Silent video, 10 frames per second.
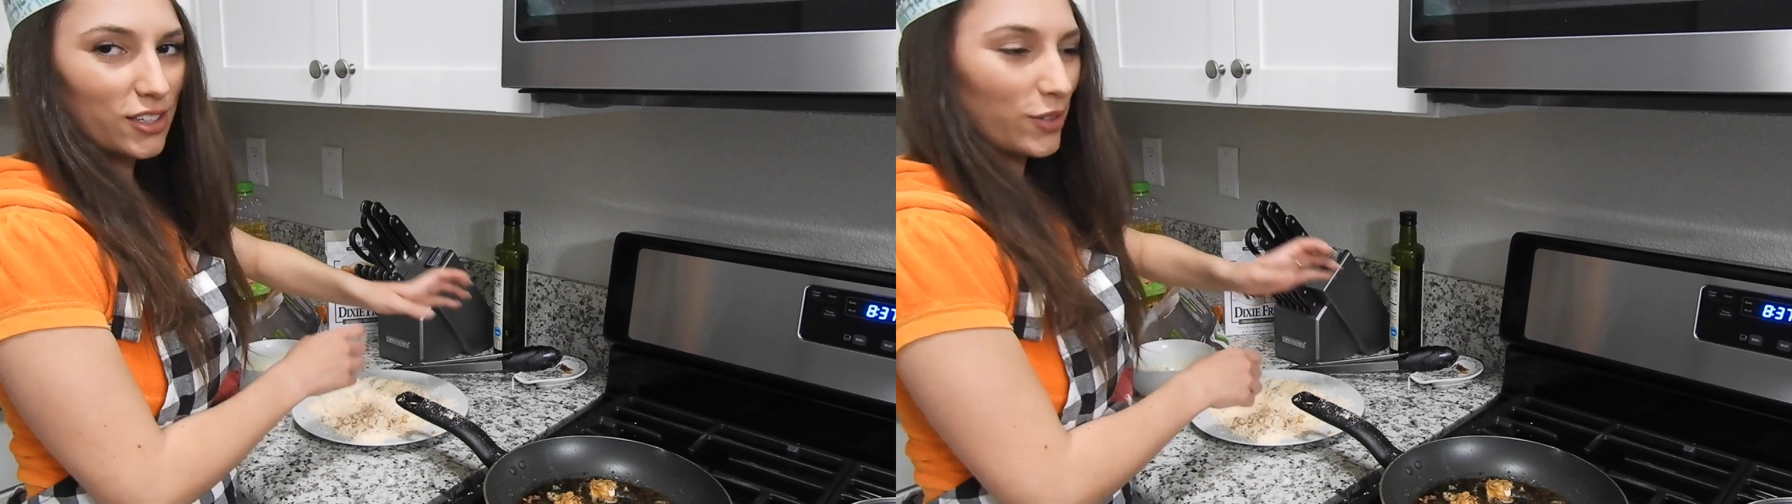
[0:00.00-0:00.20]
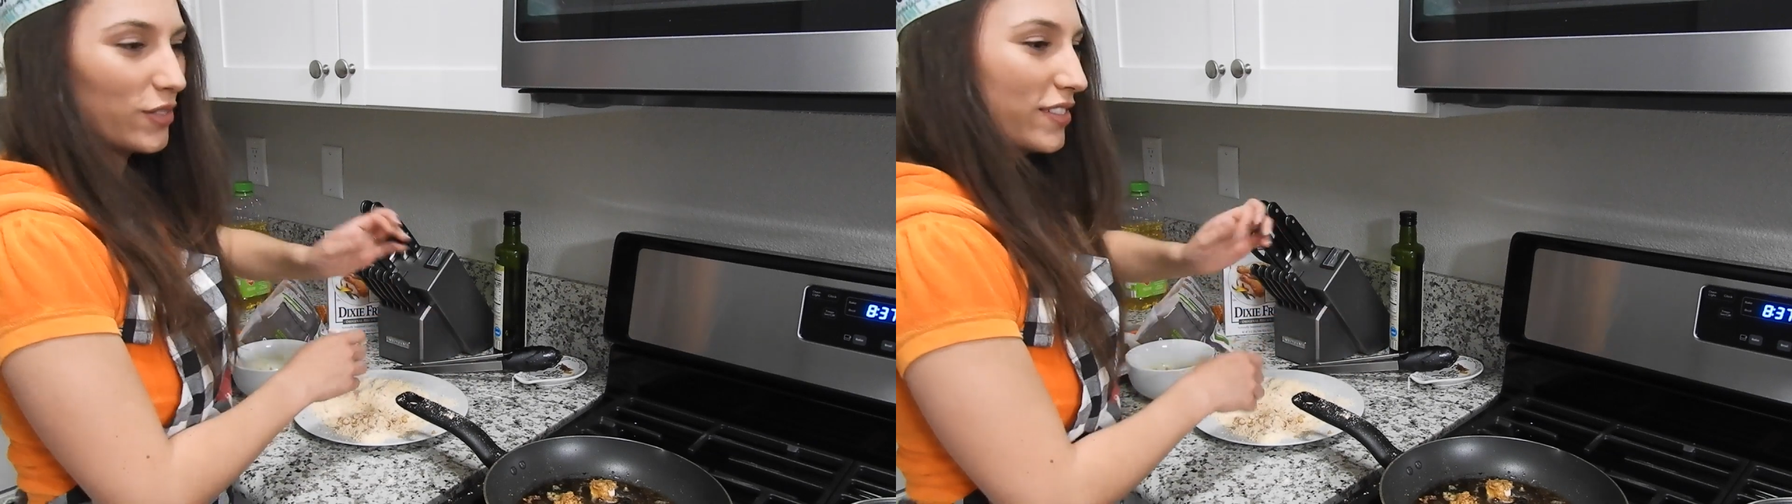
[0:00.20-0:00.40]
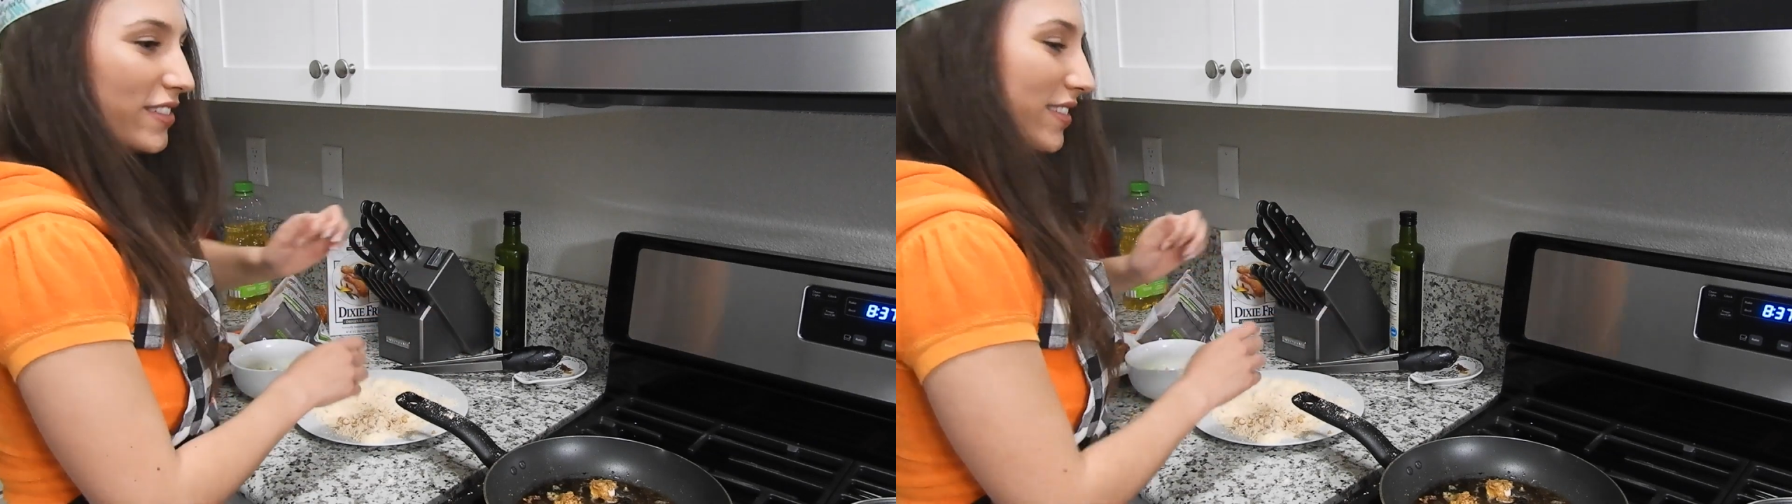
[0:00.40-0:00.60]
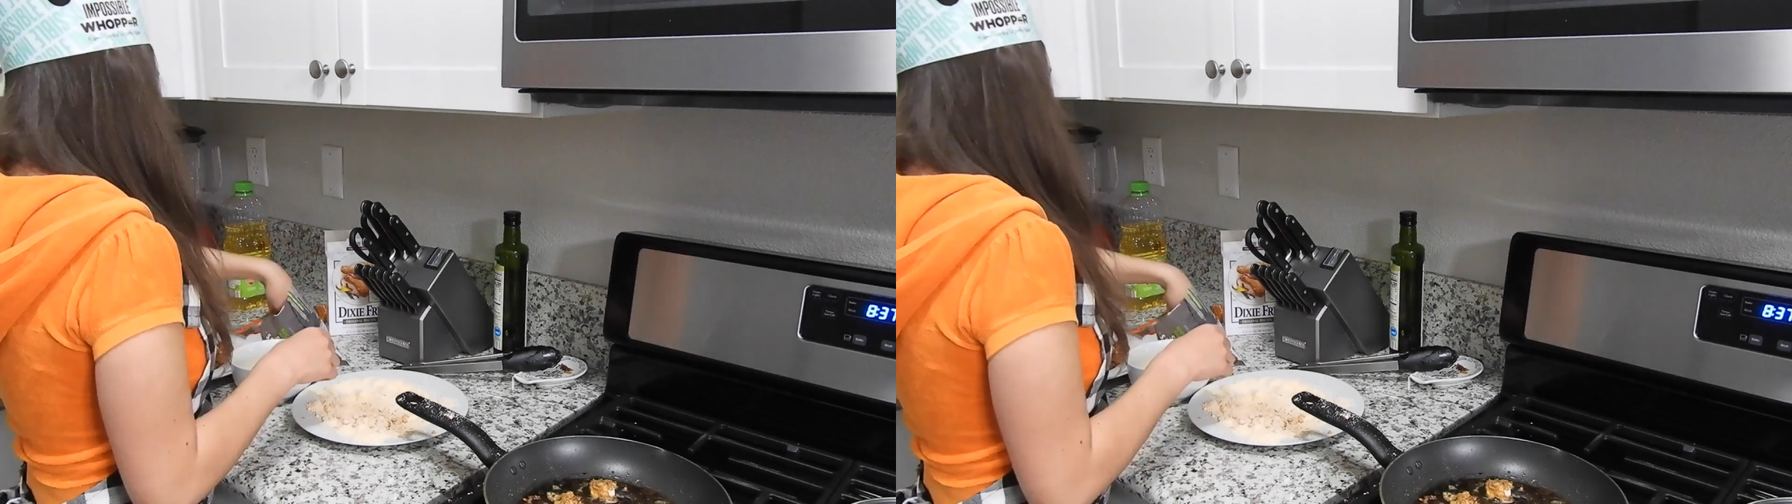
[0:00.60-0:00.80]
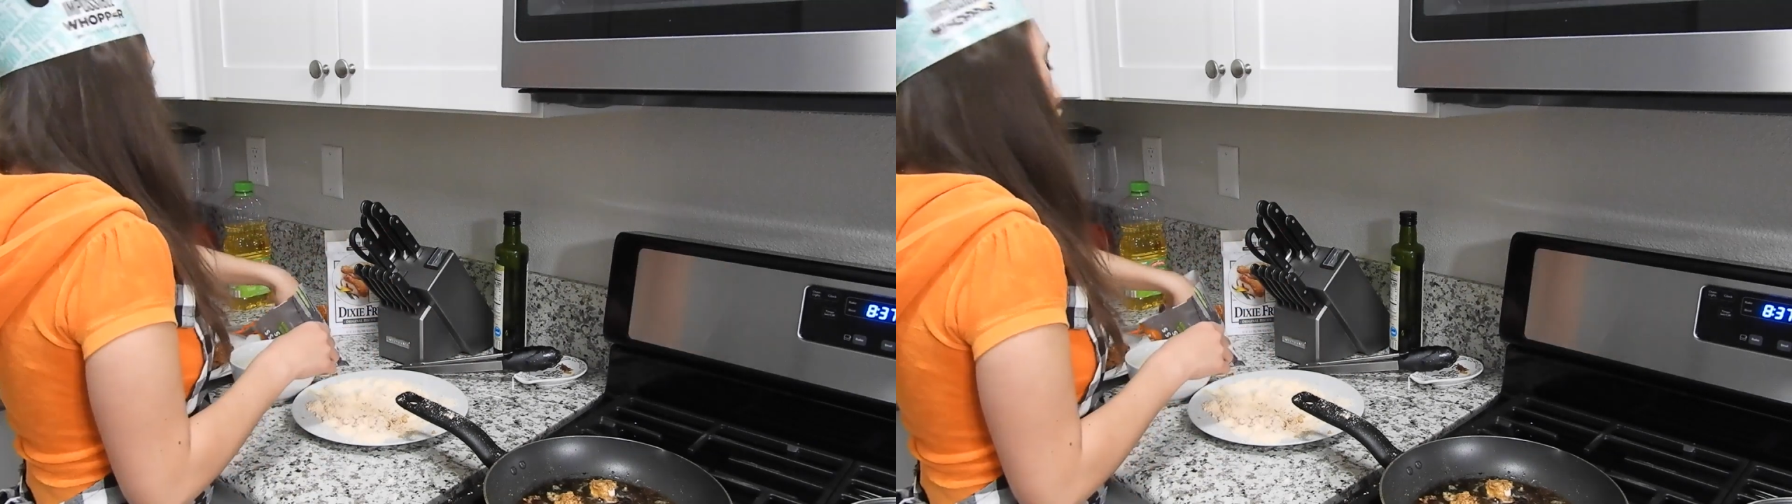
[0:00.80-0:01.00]
you.
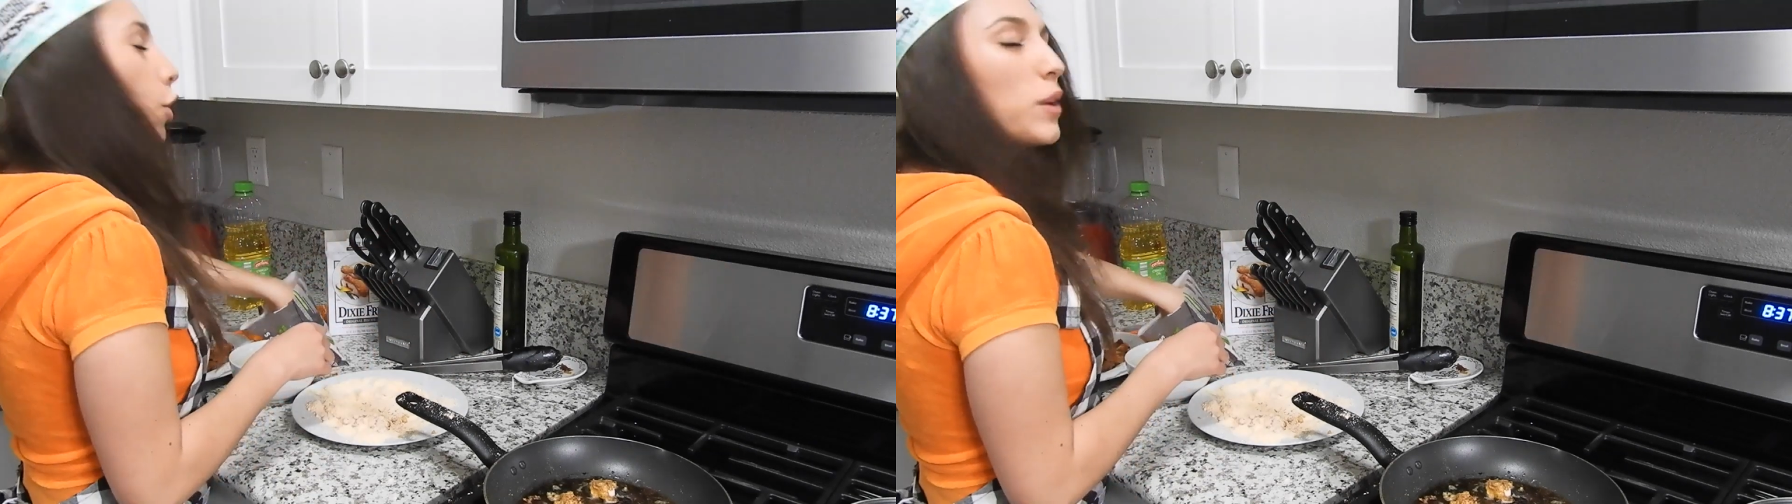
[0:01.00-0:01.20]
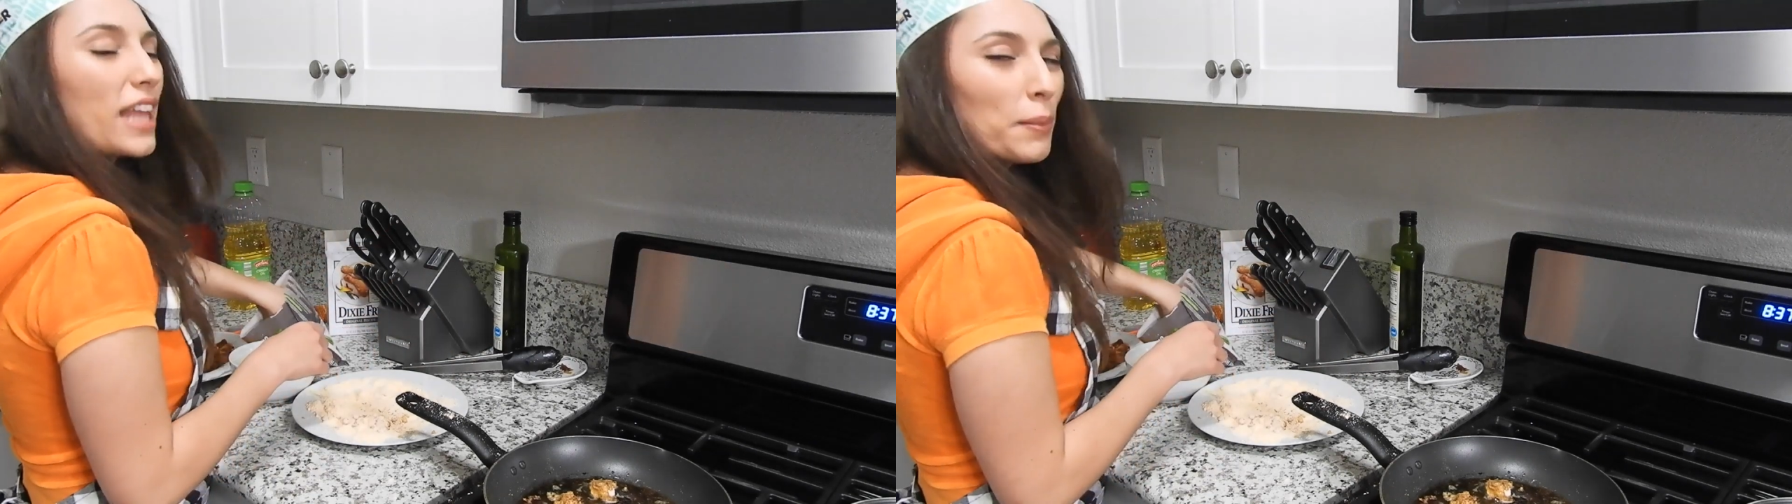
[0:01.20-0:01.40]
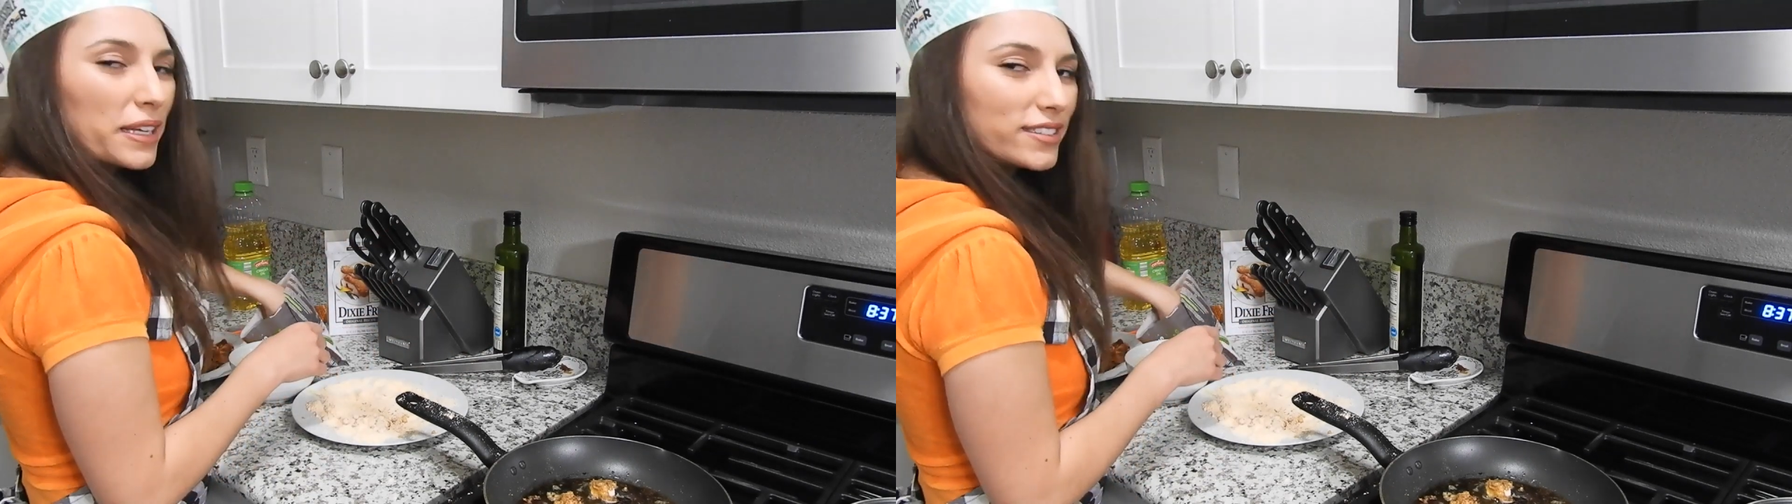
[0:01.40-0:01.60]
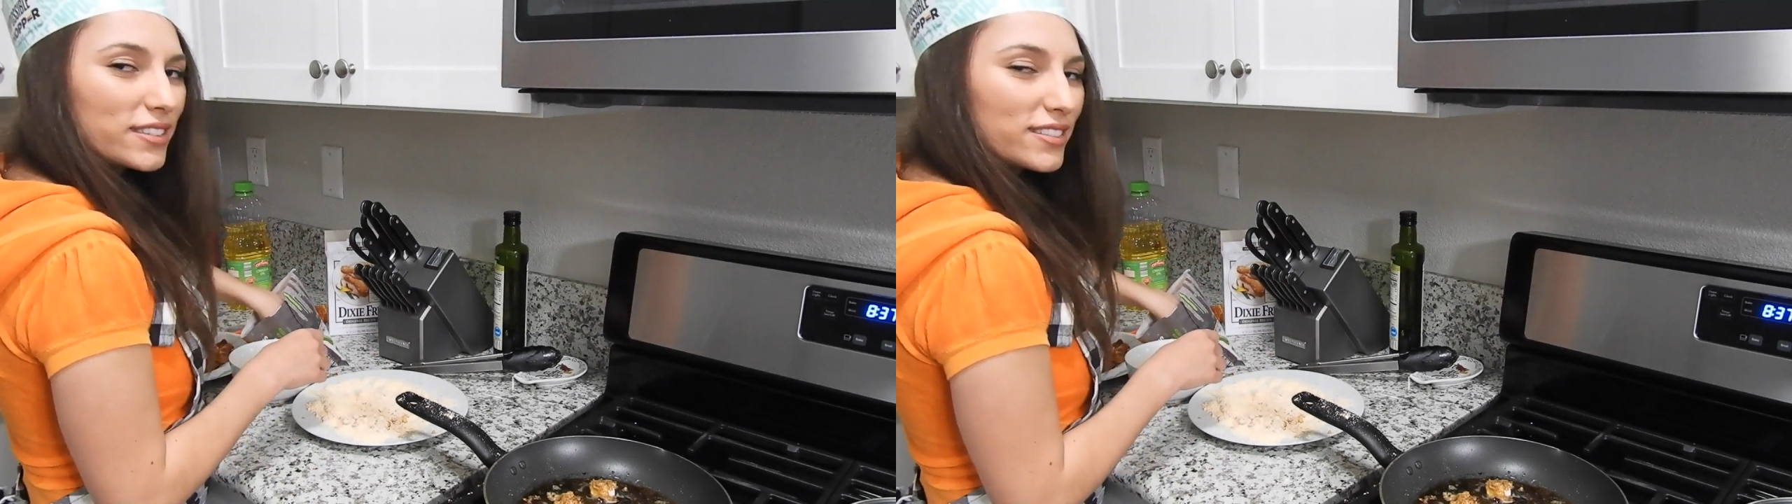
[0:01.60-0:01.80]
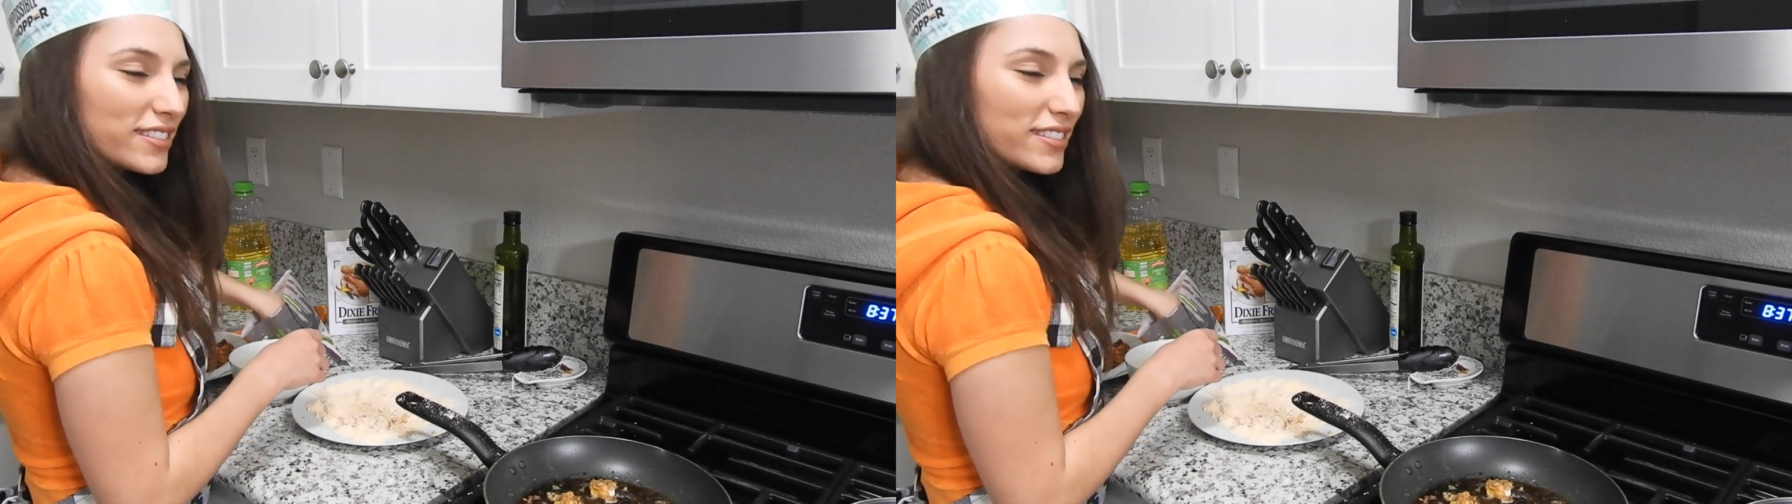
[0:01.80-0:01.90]
She'll know what that means.